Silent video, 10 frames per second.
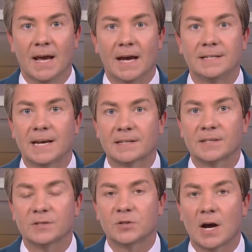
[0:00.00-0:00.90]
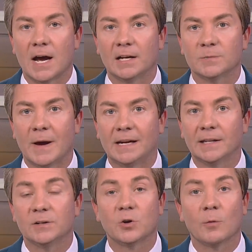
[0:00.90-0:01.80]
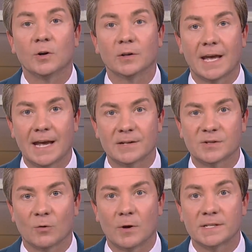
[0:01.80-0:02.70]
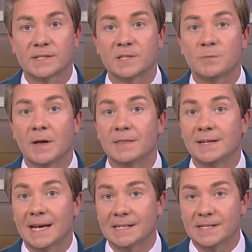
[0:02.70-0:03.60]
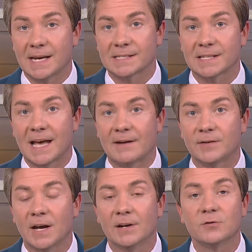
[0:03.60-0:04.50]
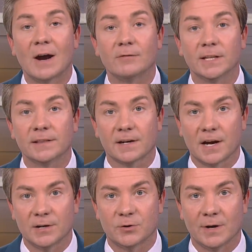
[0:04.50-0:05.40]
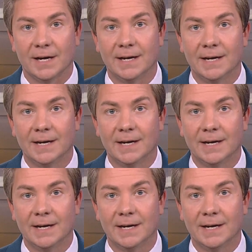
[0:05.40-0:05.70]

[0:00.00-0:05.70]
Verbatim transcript: A Texas child battling terminal cancer wants to spend the days he has left traveling the country.